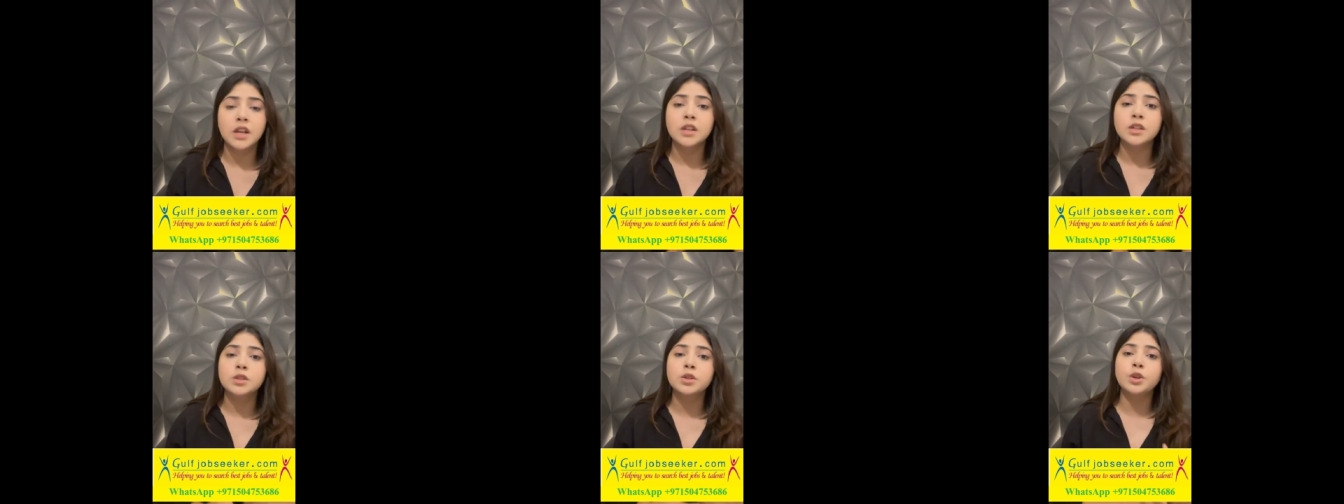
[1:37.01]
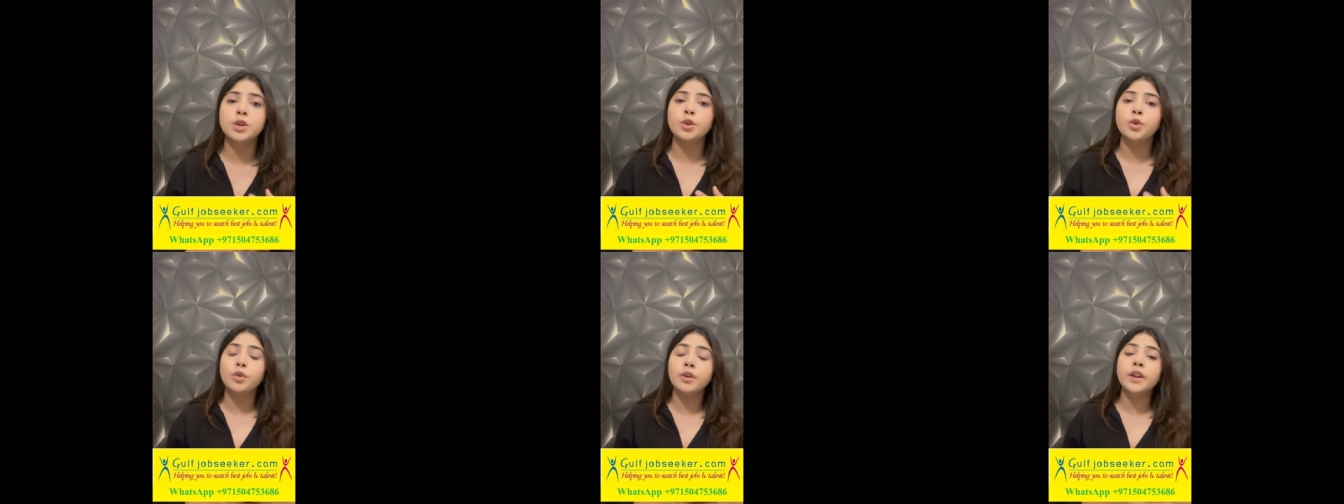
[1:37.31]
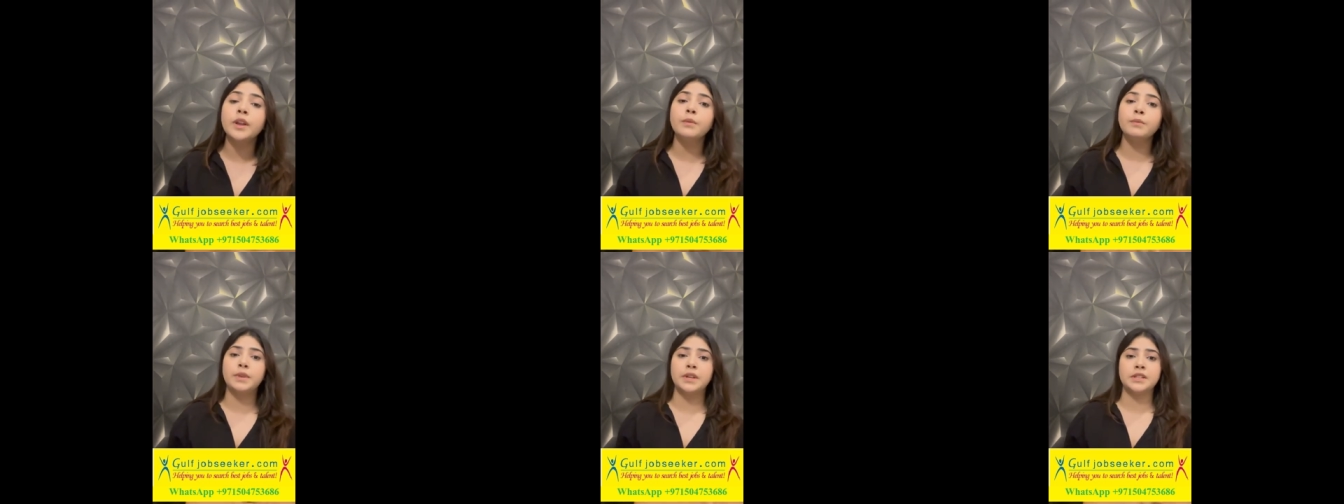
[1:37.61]
So you
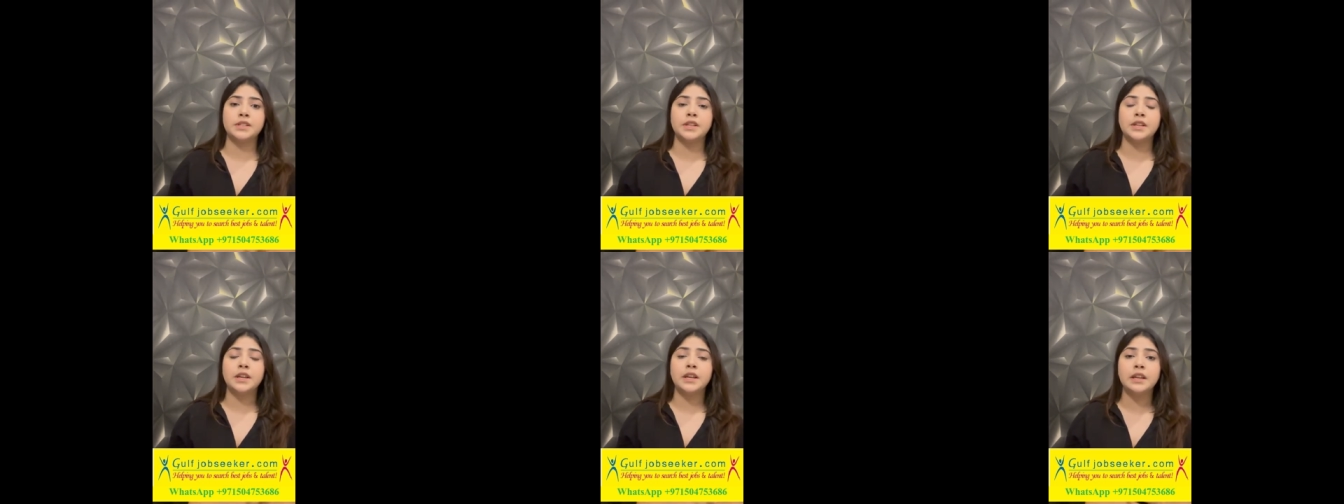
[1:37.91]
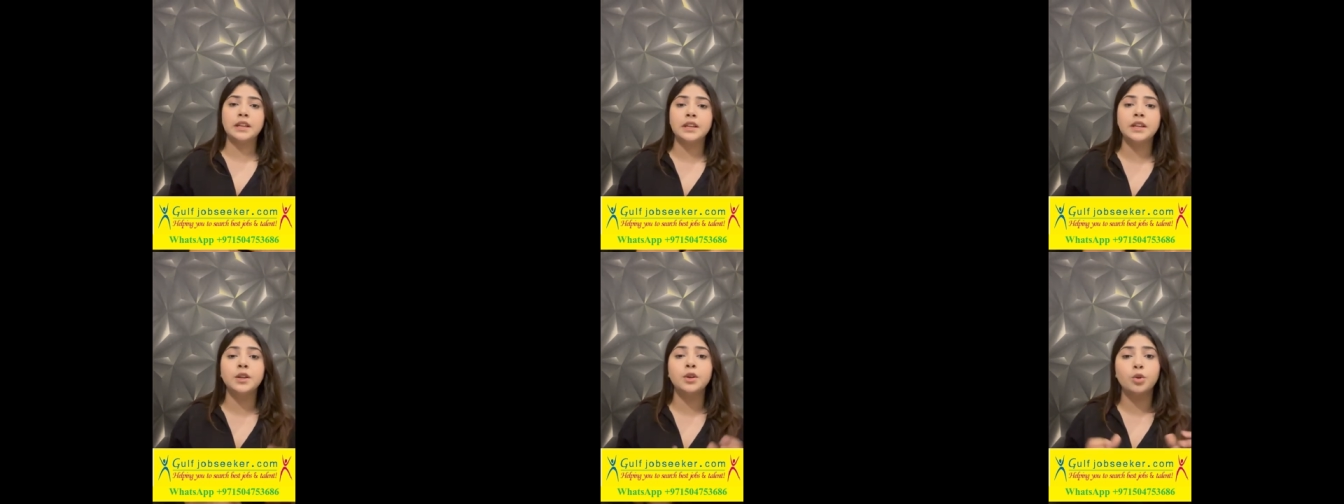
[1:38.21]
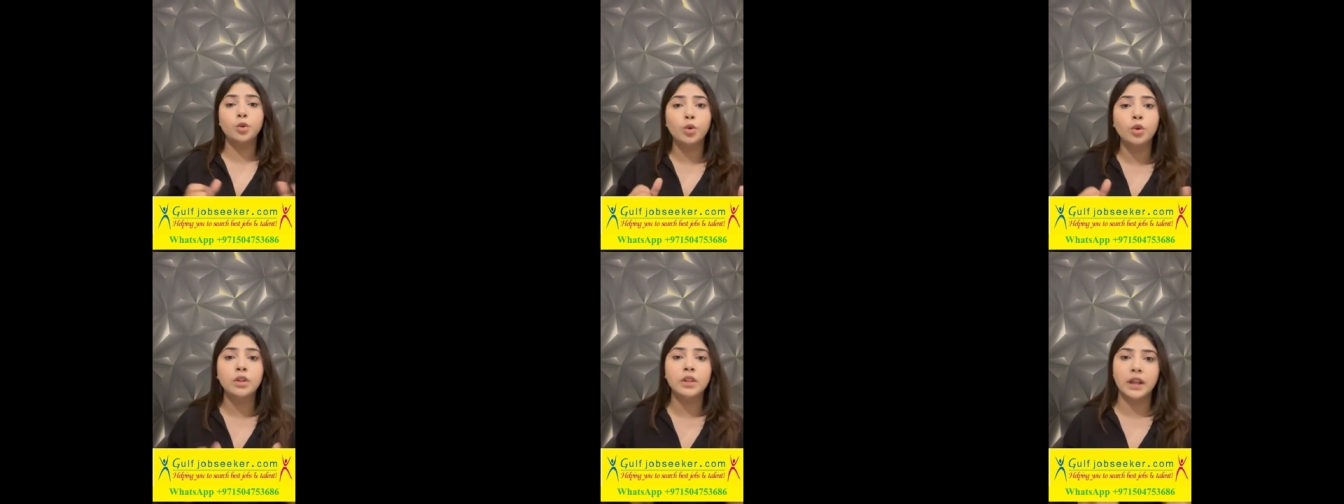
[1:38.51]
can basically
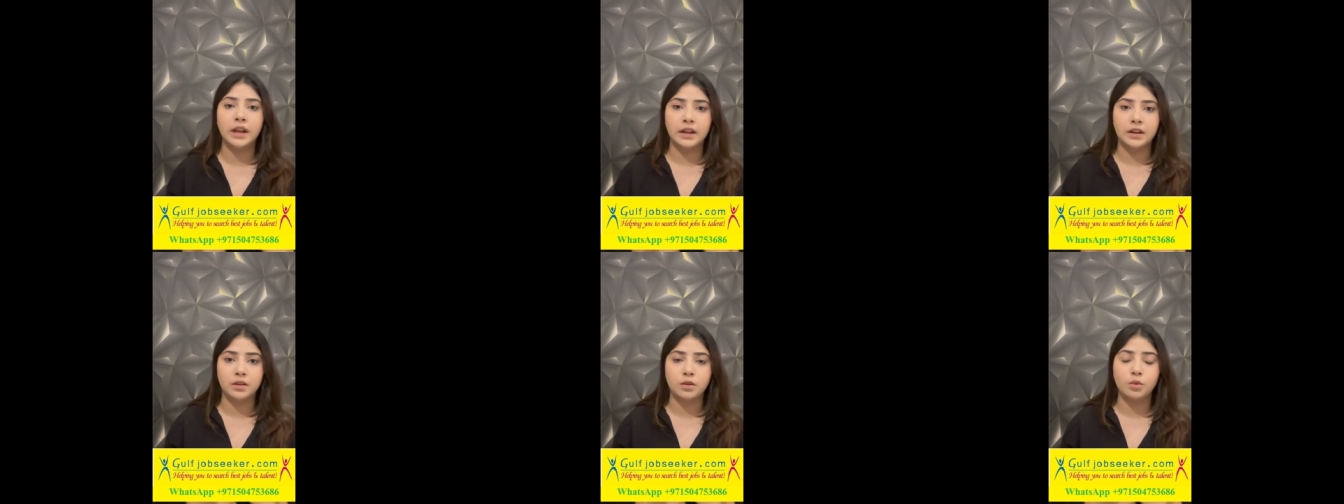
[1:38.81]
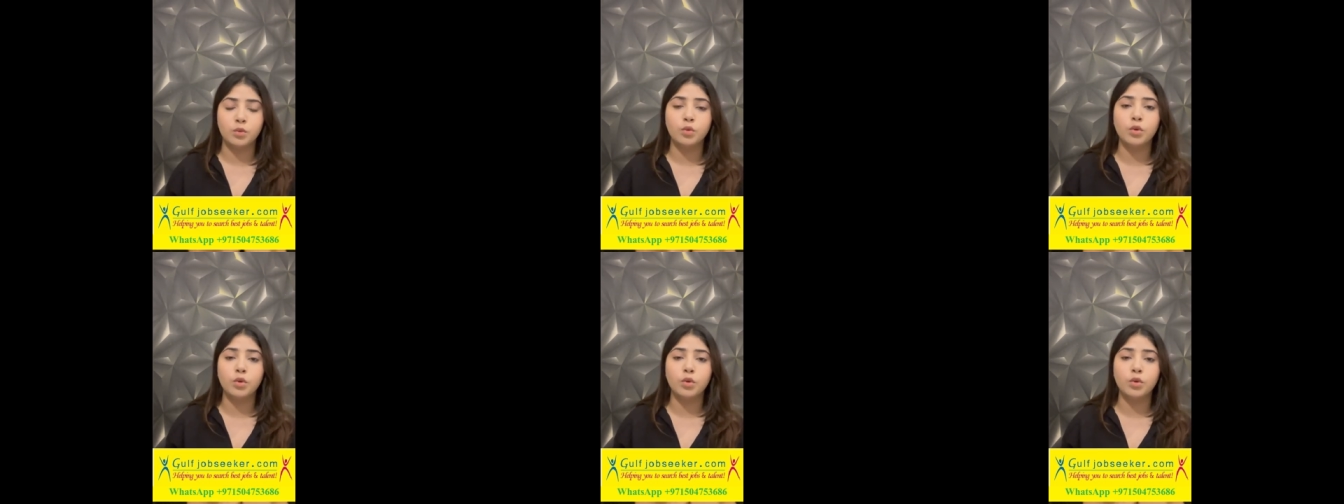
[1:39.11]
know that